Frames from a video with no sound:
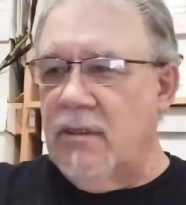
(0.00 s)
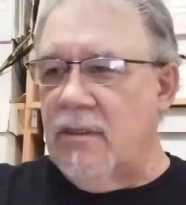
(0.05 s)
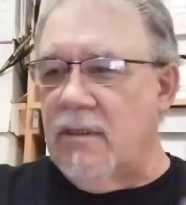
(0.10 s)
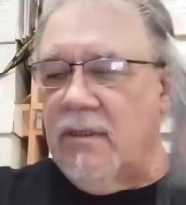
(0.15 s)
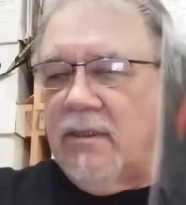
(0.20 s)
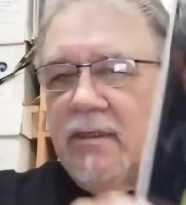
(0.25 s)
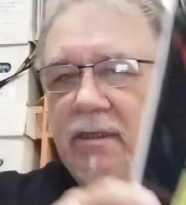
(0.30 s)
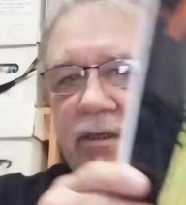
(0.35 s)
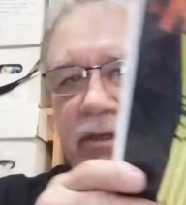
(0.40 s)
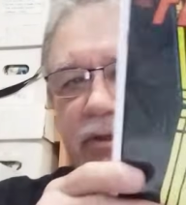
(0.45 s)

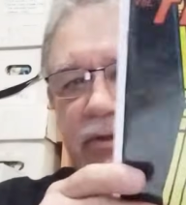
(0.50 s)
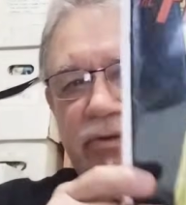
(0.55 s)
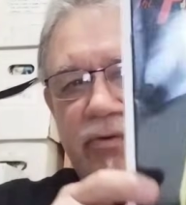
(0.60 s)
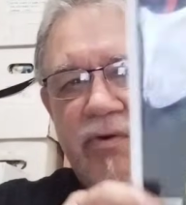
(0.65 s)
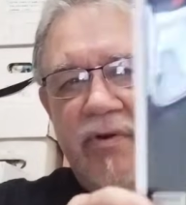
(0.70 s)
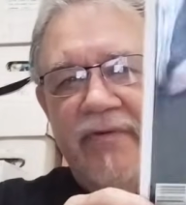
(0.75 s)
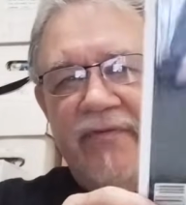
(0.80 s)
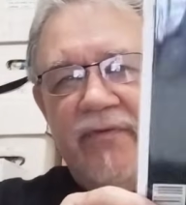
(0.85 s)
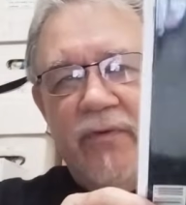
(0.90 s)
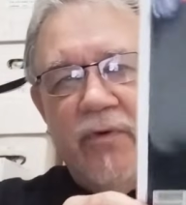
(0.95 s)
And
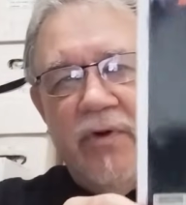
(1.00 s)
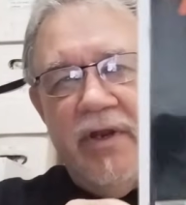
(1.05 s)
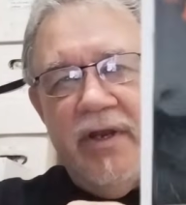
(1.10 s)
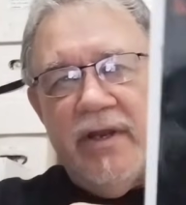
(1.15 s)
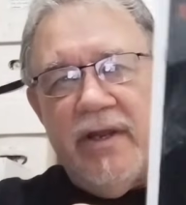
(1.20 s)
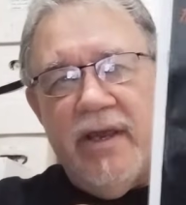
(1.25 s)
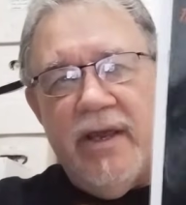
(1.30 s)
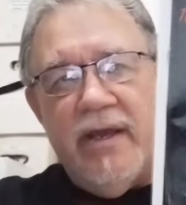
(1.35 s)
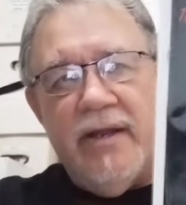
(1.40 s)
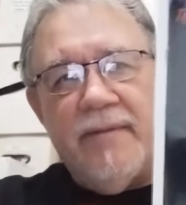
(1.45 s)

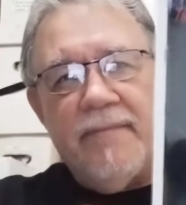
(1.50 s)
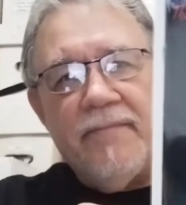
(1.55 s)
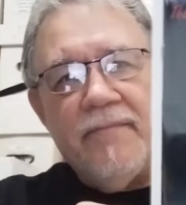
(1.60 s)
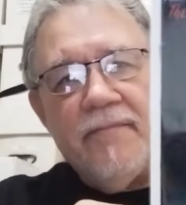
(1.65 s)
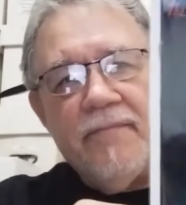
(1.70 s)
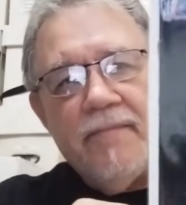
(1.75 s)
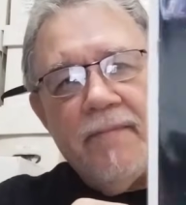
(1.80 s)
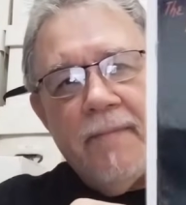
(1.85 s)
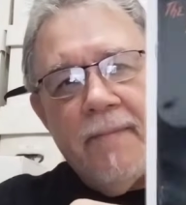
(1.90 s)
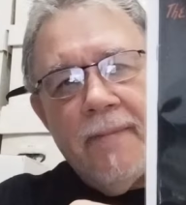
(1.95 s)
349.
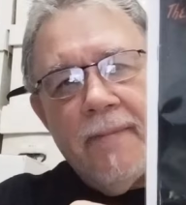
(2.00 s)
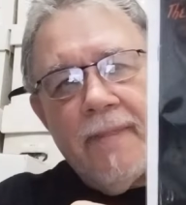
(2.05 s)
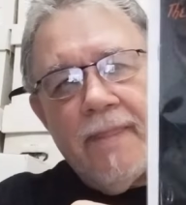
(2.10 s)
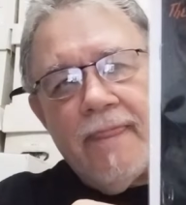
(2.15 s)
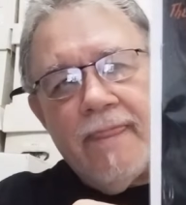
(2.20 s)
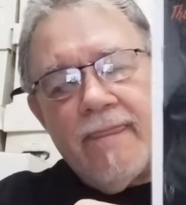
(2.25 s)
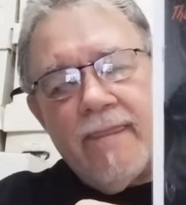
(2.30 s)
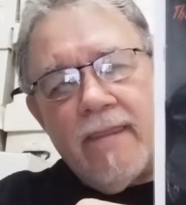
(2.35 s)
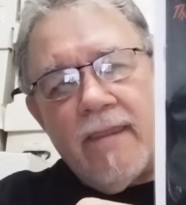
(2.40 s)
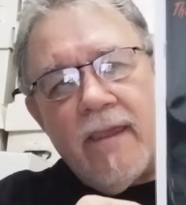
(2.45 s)

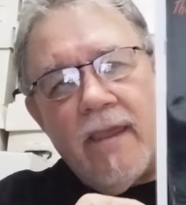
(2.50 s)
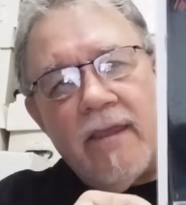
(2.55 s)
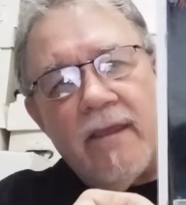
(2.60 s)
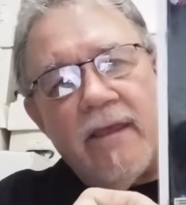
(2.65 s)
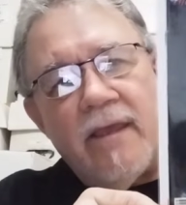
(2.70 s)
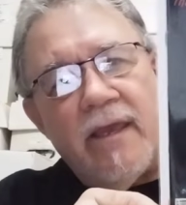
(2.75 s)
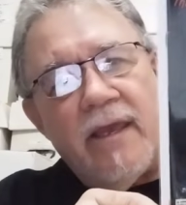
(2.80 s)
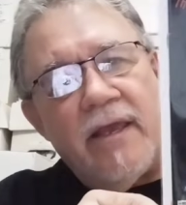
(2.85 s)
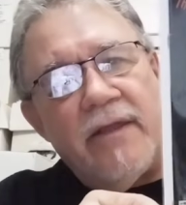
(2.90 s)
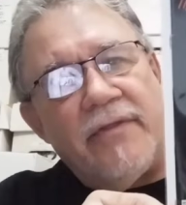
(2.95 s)

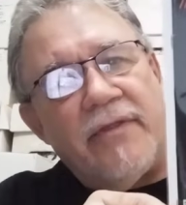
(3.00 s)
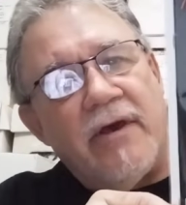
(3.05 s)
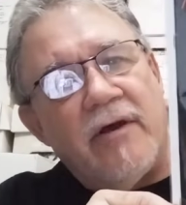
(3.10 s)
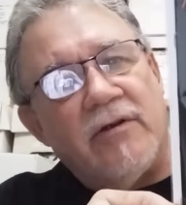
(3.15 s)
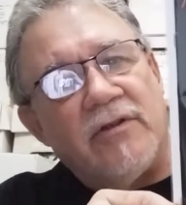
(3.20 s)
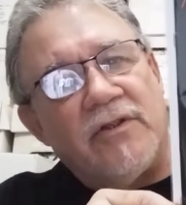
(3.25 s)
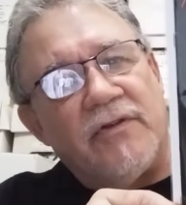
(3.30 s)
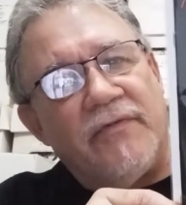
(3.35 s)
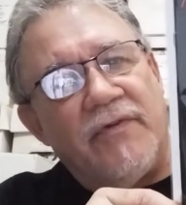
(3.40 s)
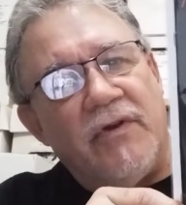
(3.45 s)
And
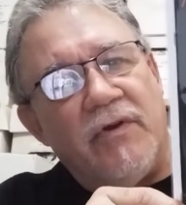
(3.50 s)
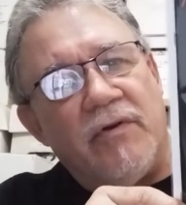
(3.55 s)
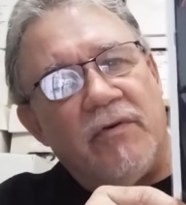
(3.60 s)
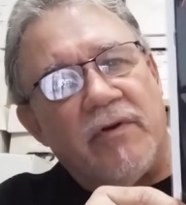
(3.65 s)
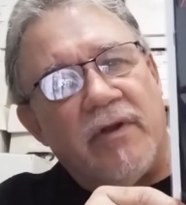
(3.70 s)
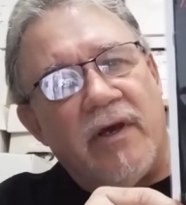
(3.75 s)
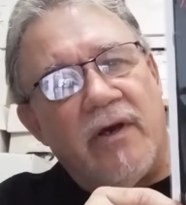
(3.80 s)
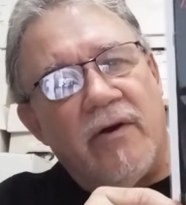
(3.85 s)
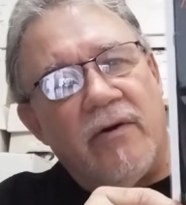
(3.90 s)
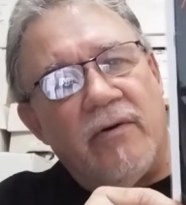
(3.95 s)
those of you who
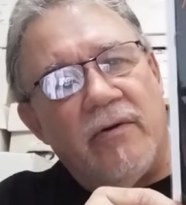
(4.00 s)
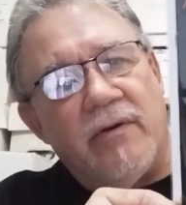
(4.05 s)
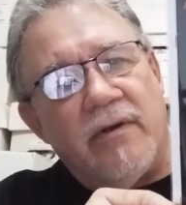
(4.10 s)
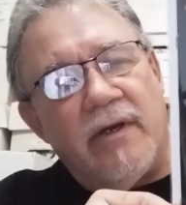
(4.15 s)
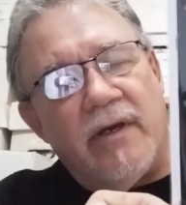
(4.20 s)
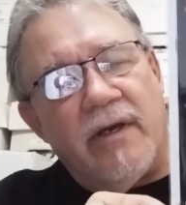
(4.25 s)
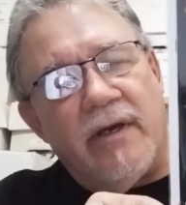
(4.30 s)
know